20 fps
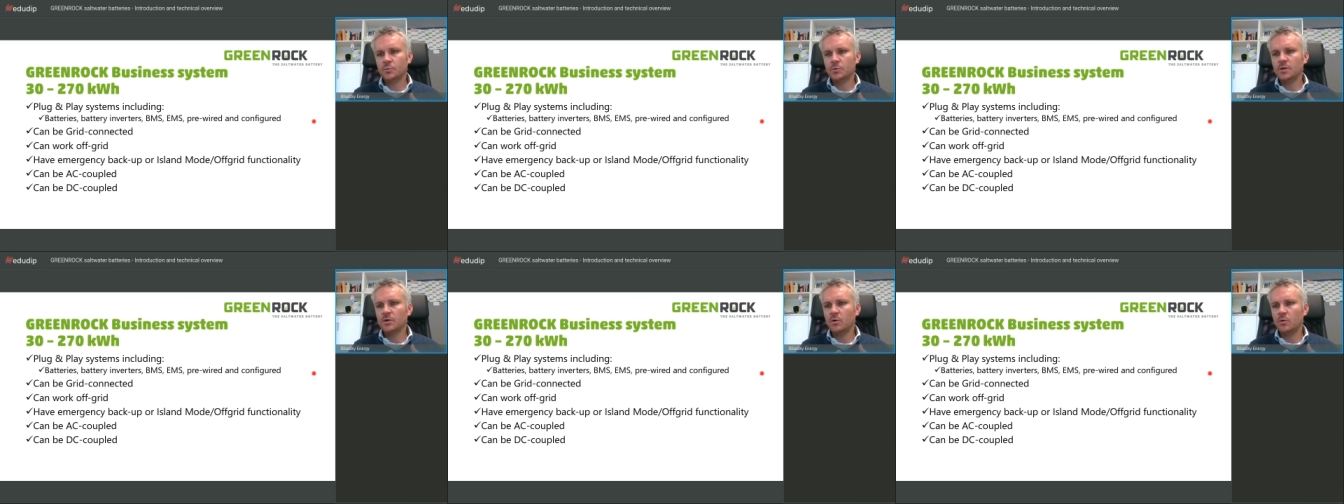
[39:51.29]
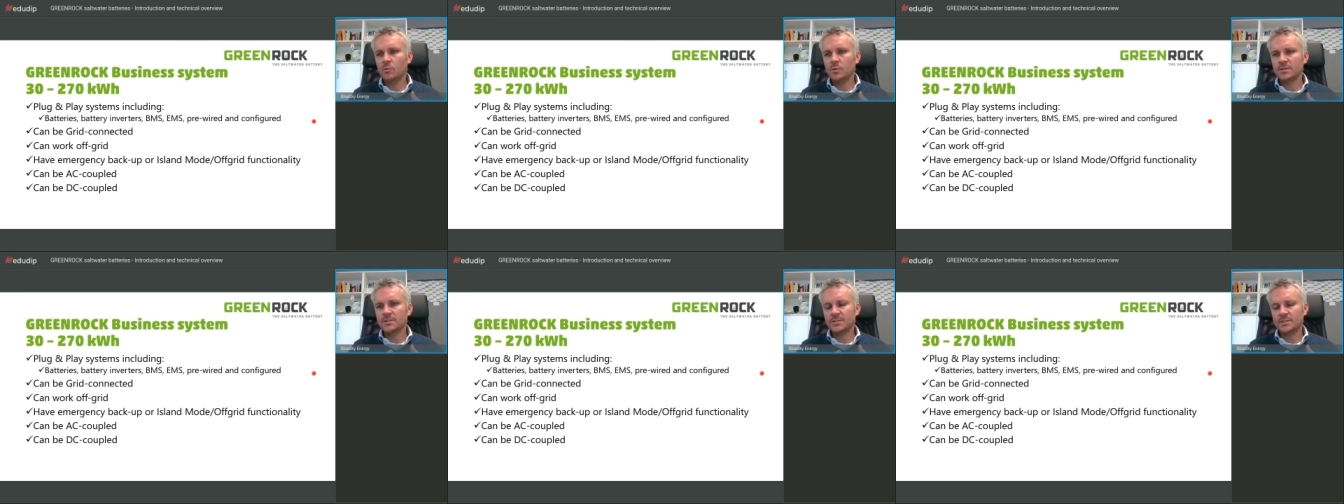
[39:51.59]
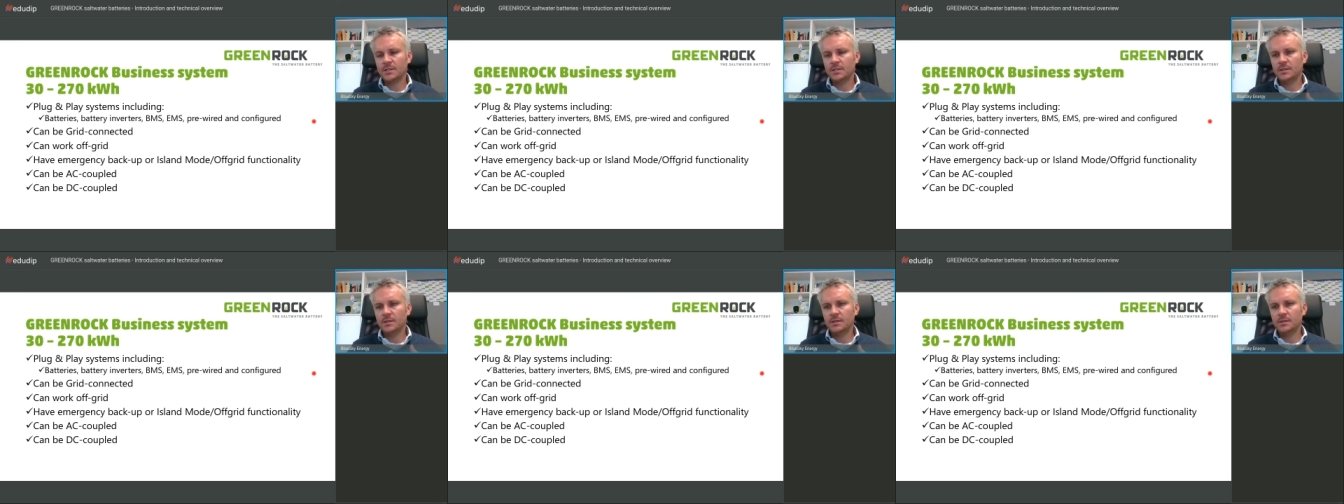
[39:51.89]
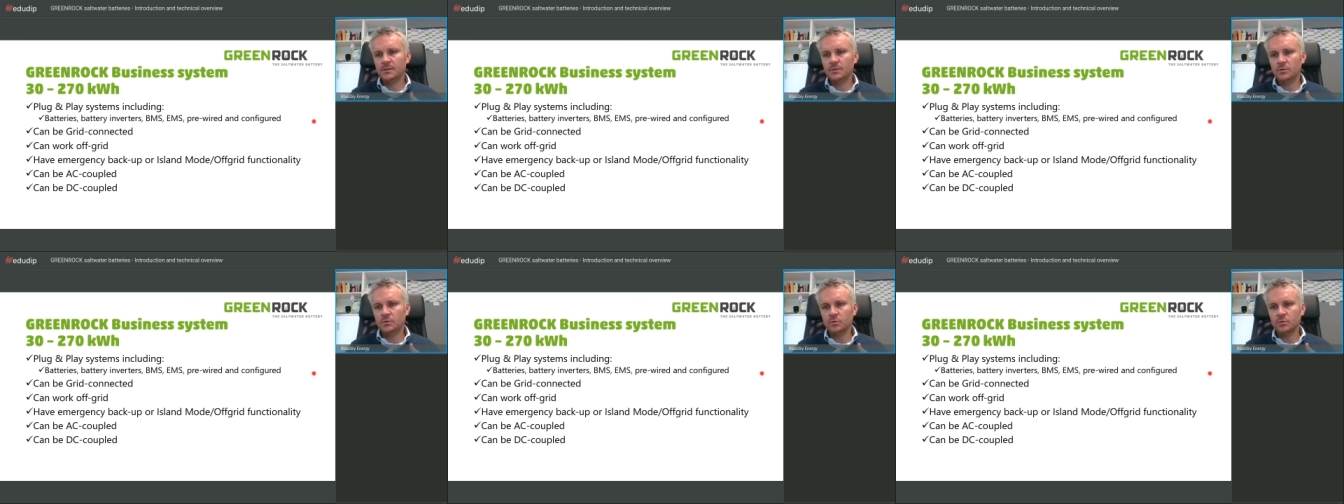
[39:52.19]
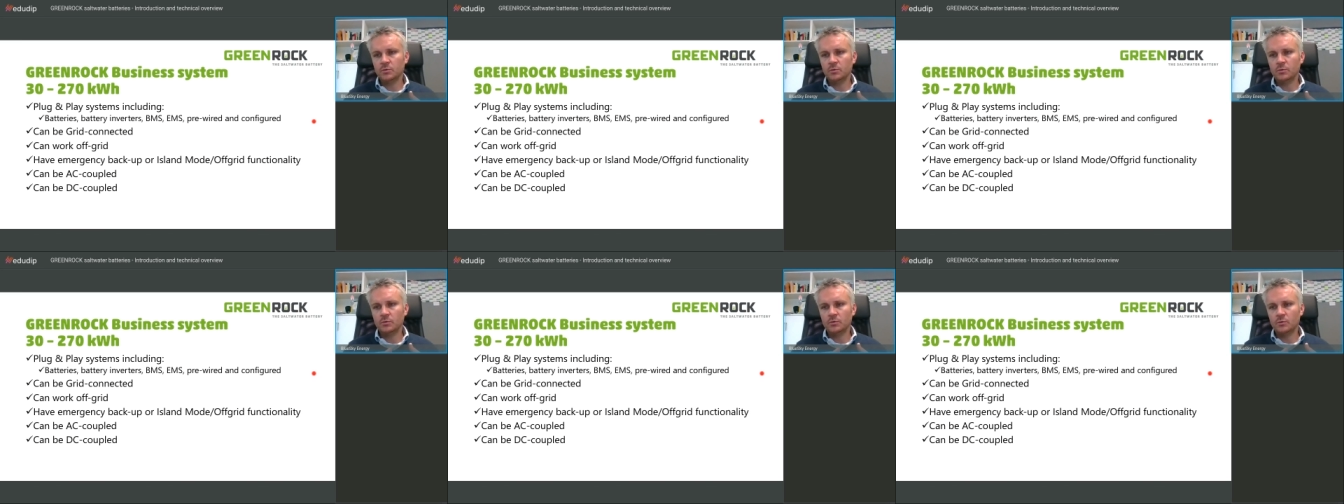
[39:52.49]
which ideally
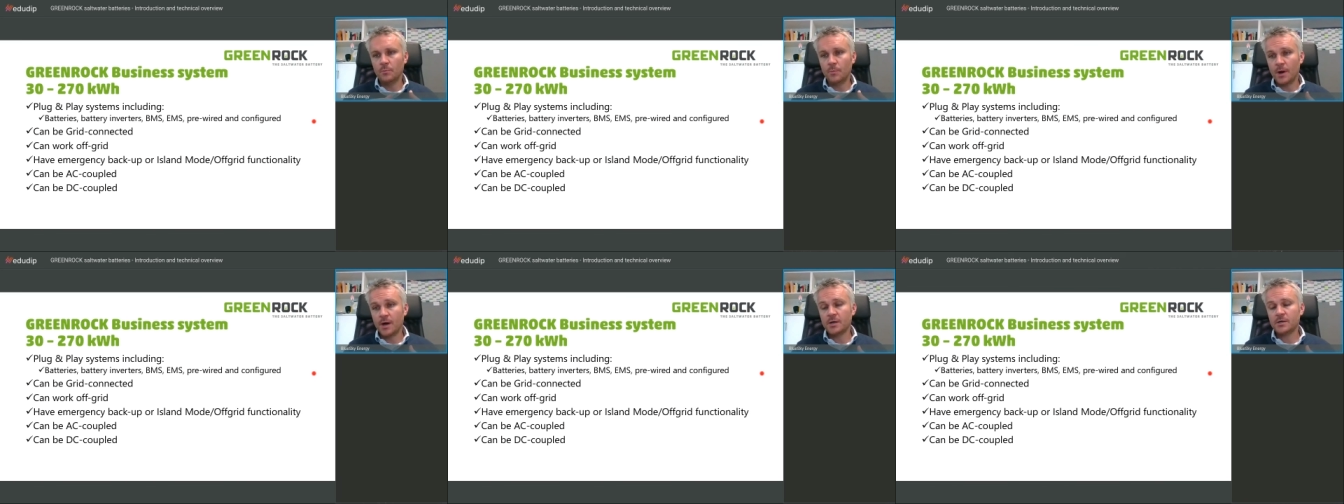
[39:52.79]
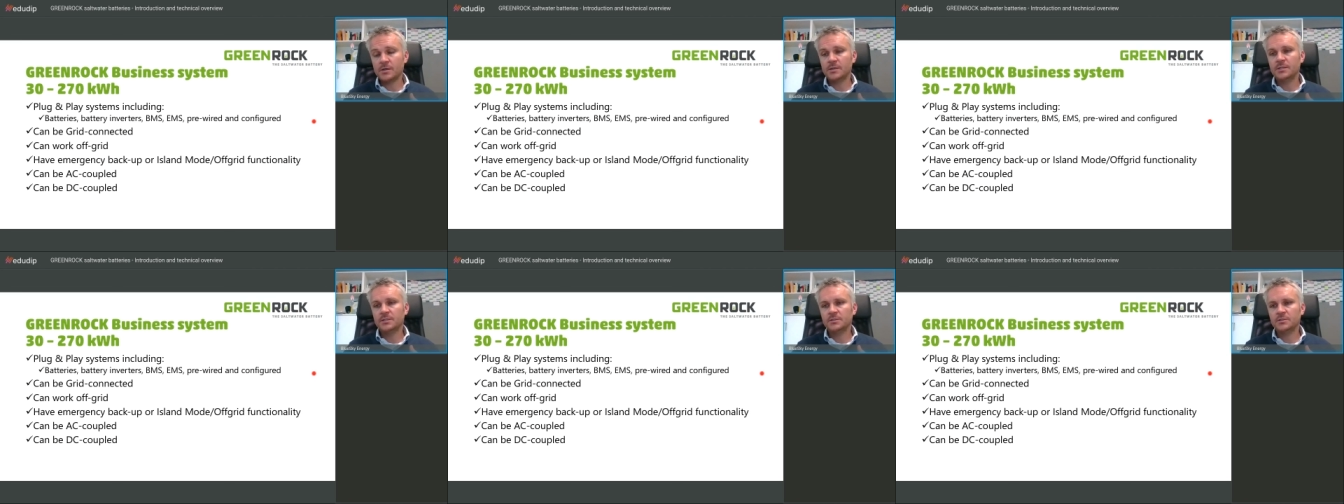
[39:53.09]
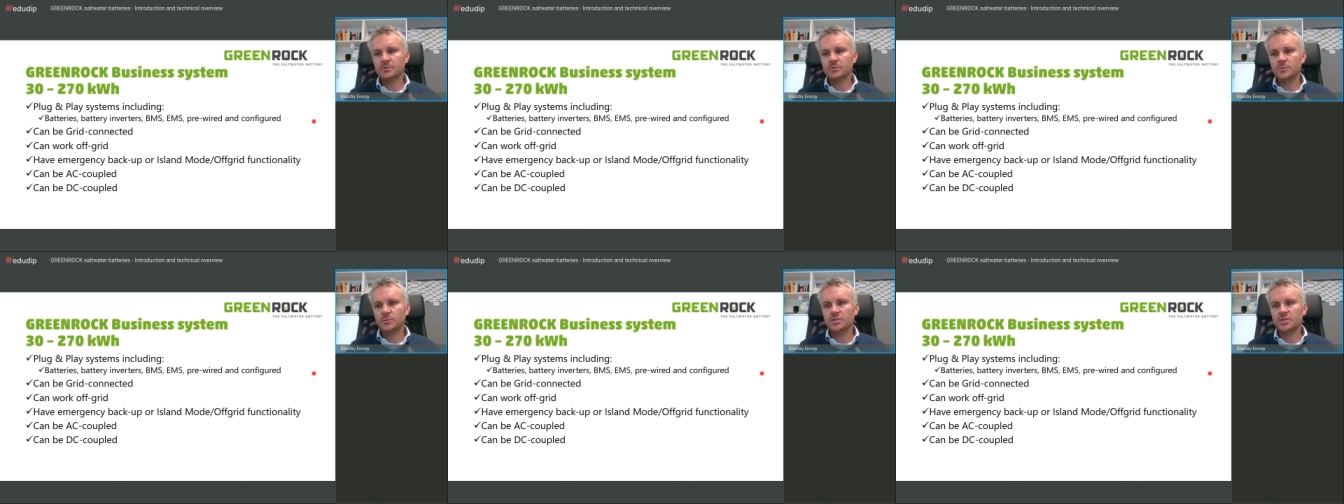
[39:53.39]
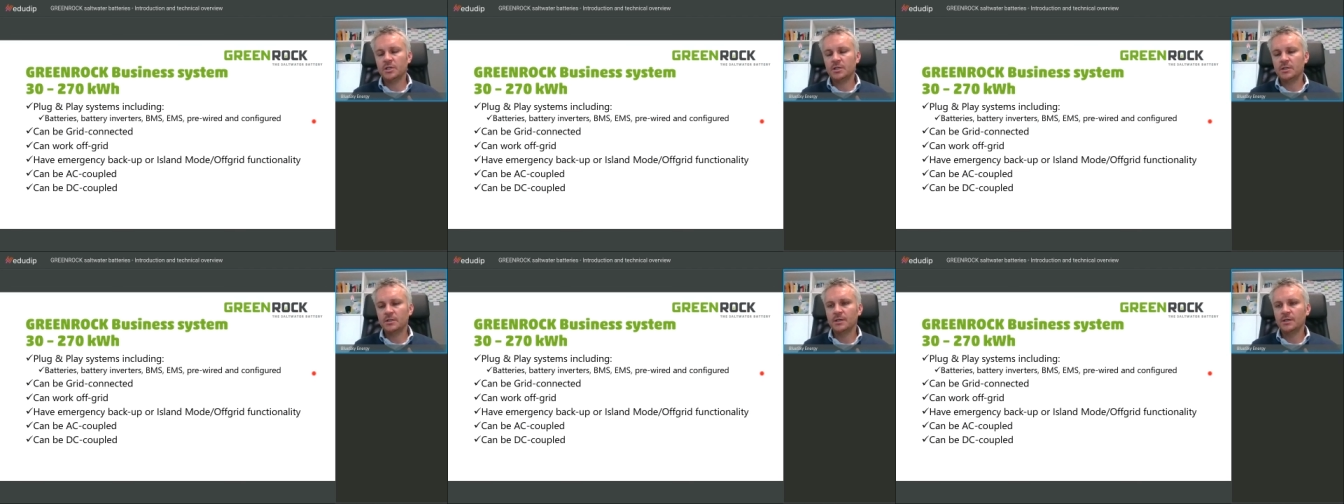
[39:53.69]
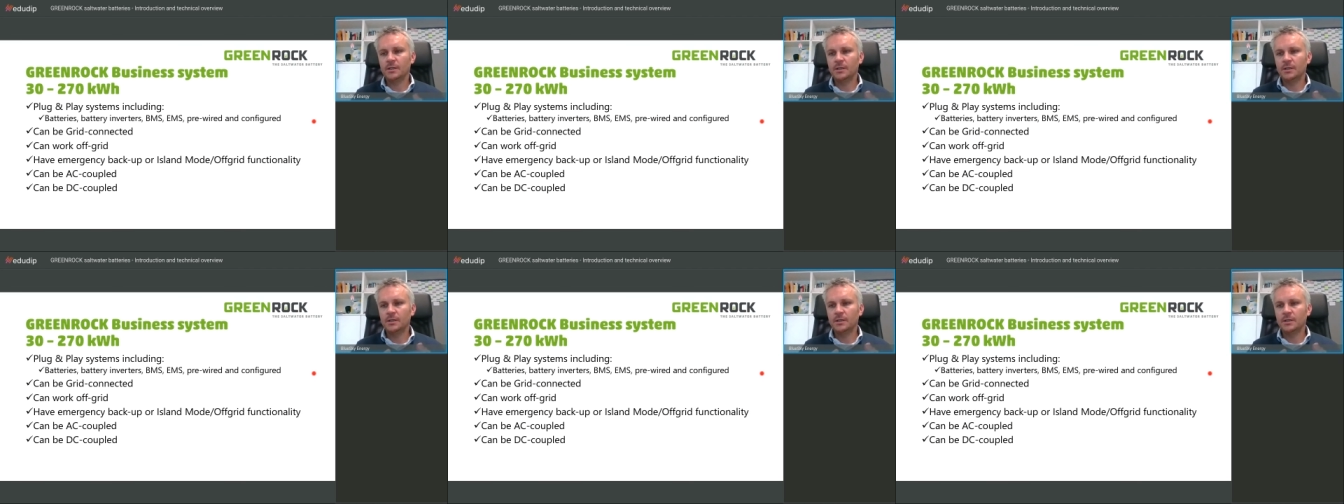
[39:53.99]
got to know our product.